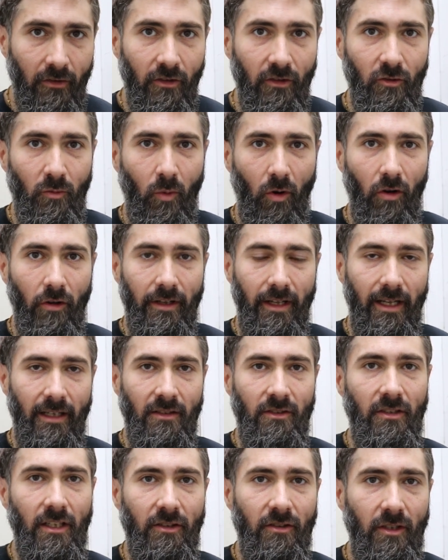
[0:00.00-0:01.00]
since we're on day
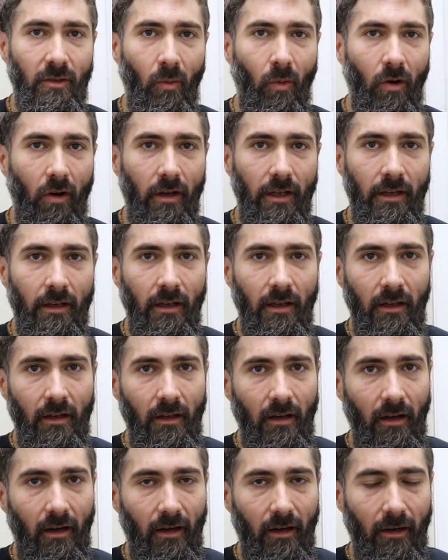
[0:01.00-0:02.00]
61,
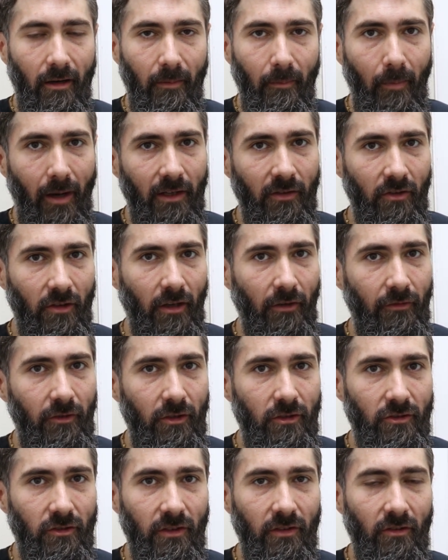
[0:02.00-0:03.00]
um, my stuff
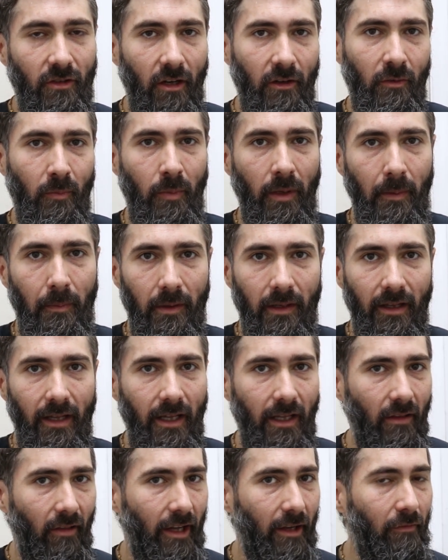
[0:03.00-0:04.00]
usually starts pipping
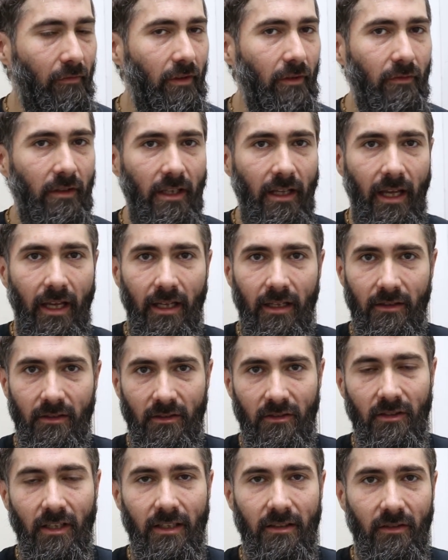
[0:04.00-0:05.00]
day like 58 to
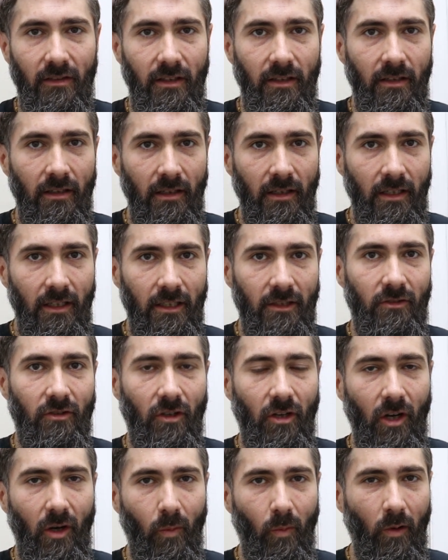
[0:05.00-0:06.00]
60.
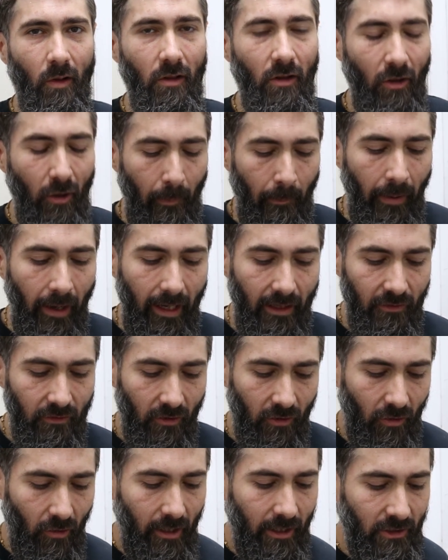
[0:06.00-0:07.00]
So we're a little past
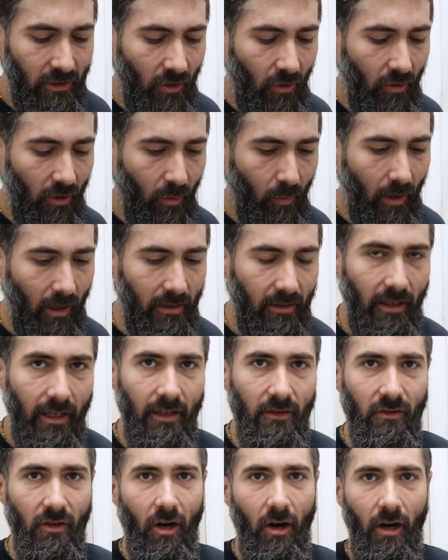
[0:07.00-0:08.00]
the threshold of where
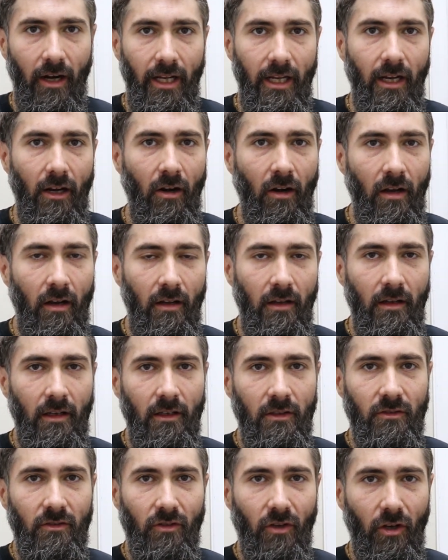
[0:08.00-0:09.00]
things are here.
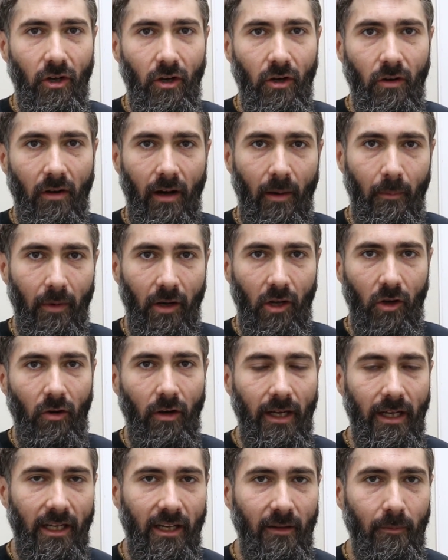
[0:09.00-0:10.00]
So I'm going to go
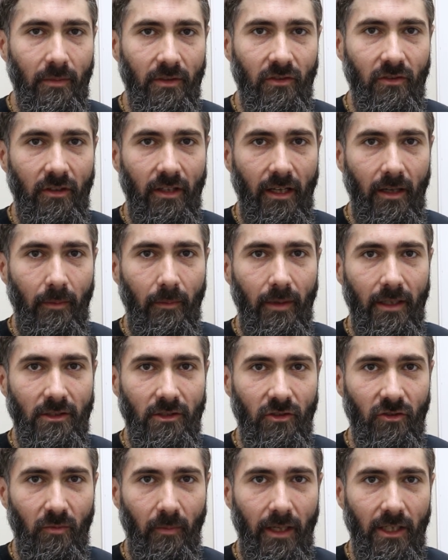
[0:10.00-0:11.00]
ahead and give them a snip and
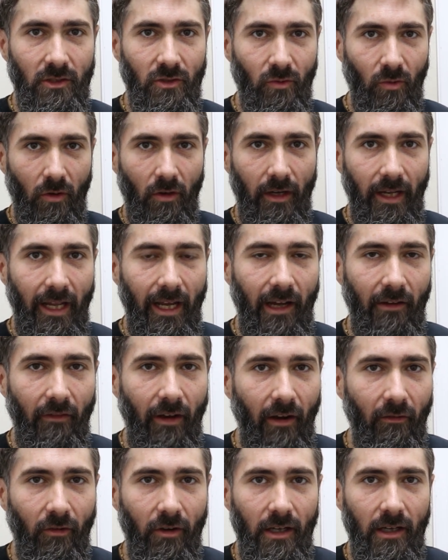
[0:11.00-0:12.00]
just make sure they have
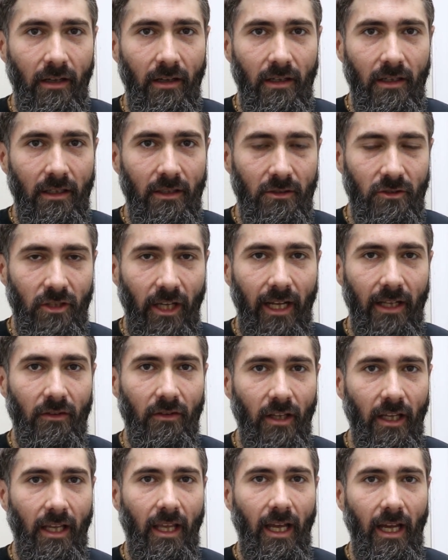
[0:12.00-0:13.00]
every chance
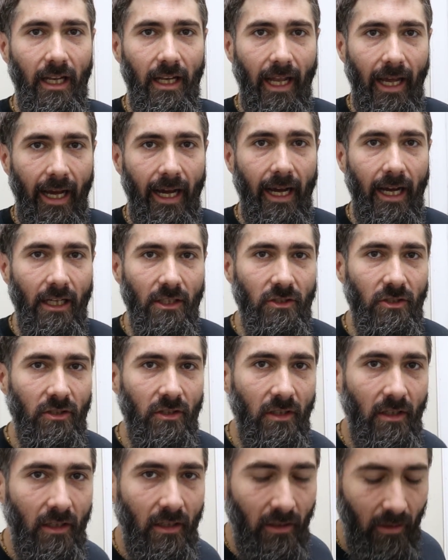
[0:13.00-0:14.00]
they can to
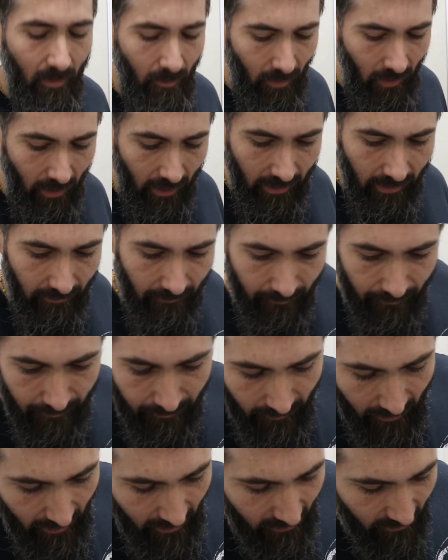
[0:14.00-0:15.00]
hatch. But
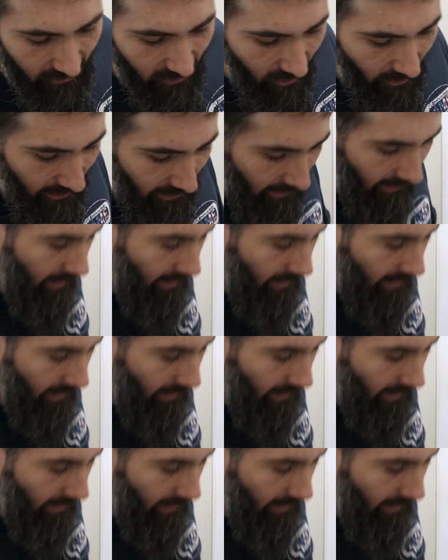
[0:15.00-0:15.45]
let's go ahead